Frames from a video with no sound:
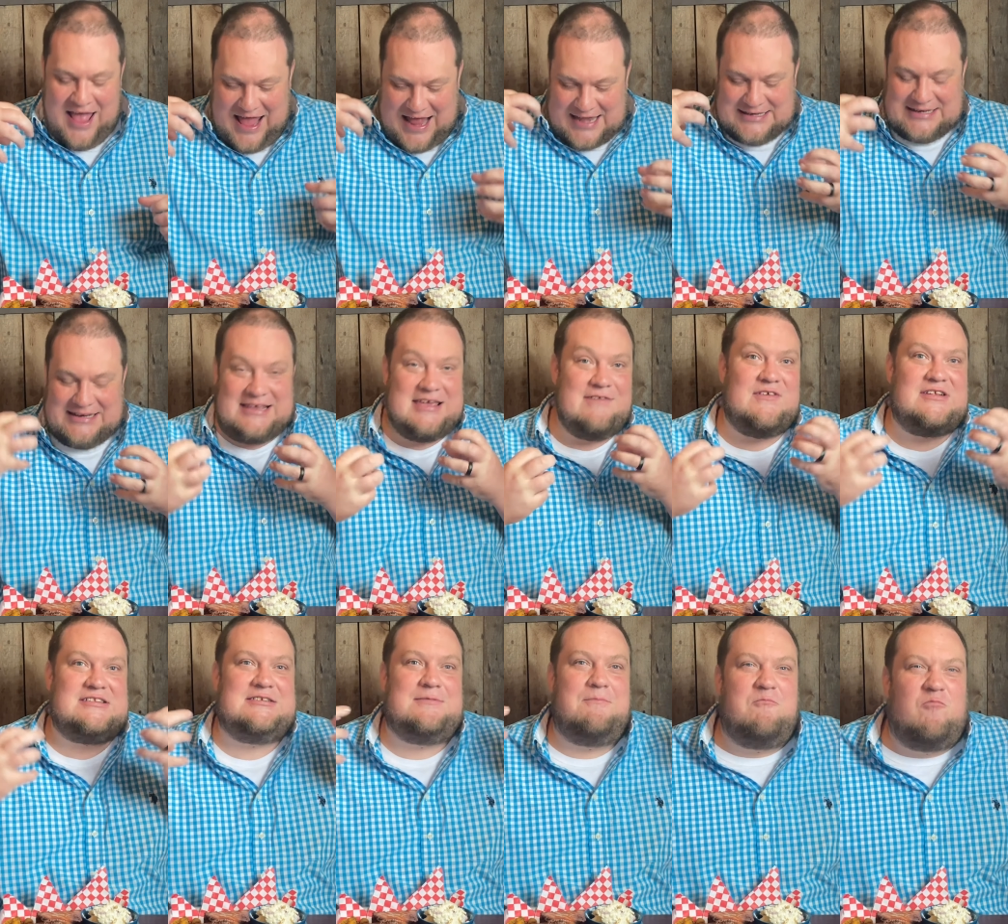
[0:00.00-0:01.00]
and to give it
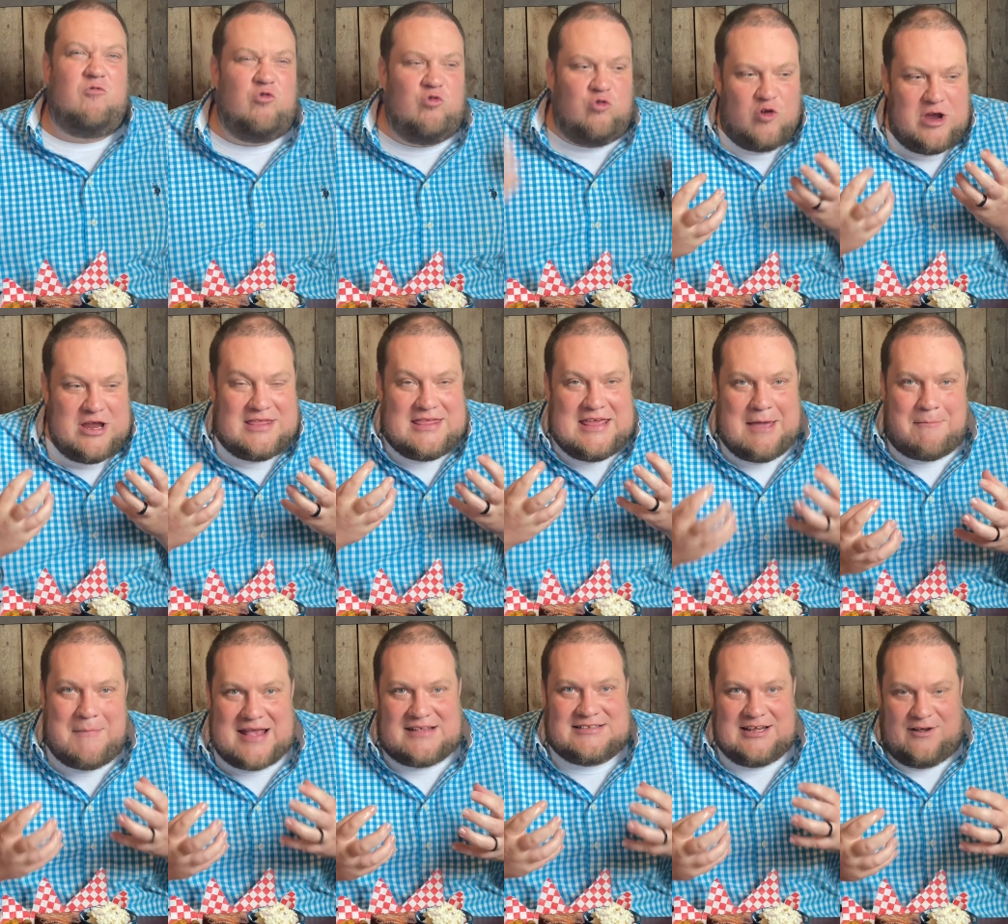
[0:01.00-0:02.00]
some really
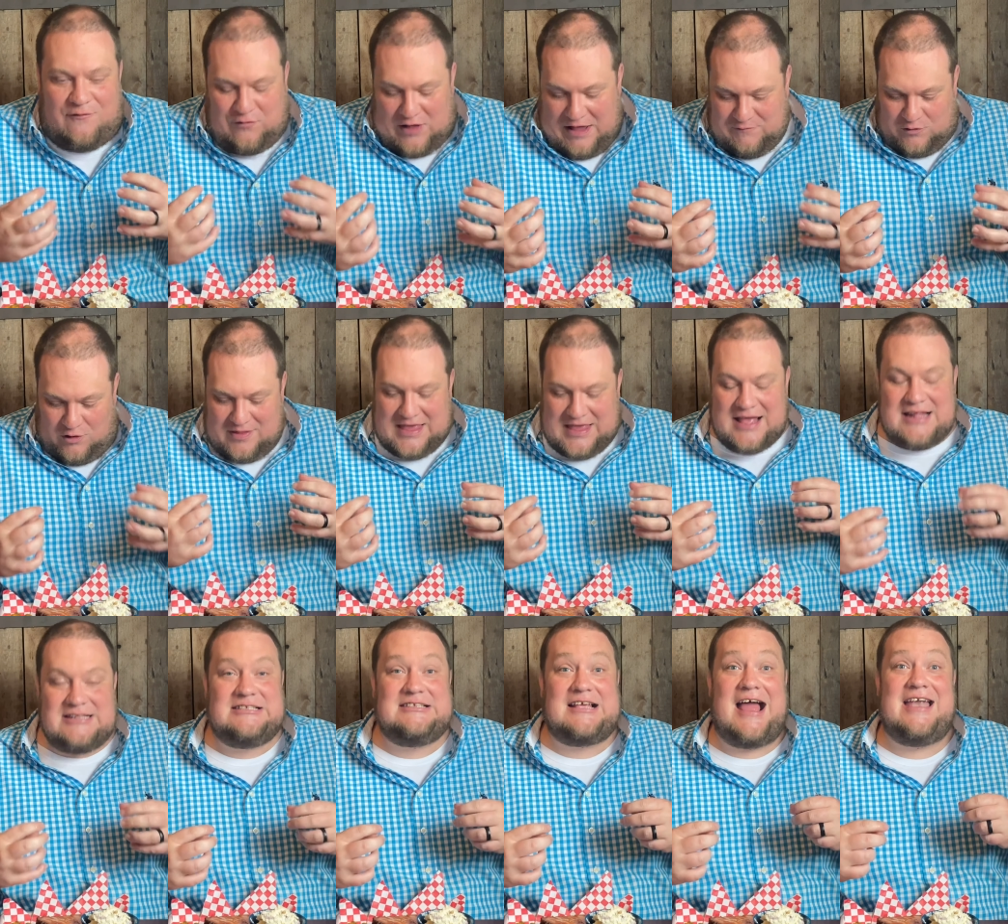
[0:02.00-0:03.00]
amazing flavor on the
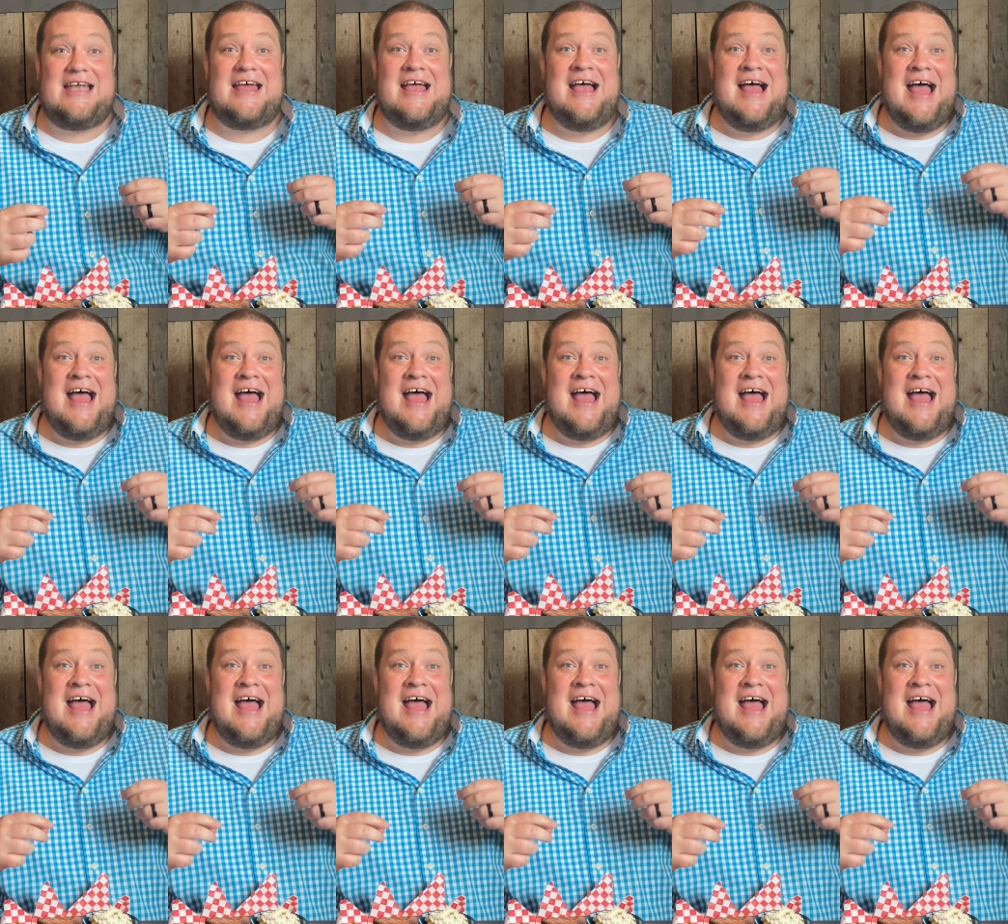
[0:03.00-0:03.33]
inside.